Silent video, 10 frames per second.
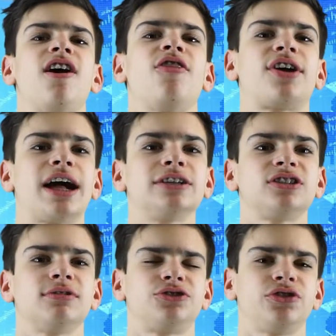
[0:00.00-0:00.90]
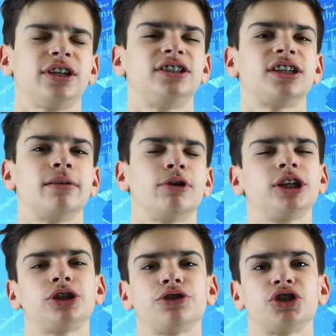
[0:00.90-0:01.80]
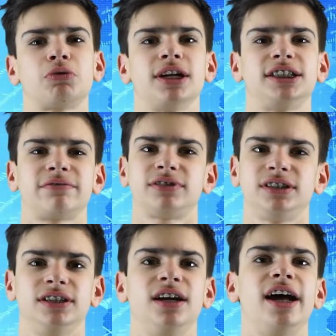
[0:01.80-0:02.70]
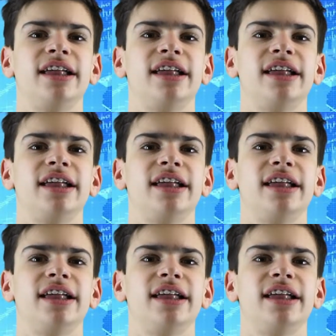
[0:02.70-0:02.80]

The console was released on March 3rd, 2017,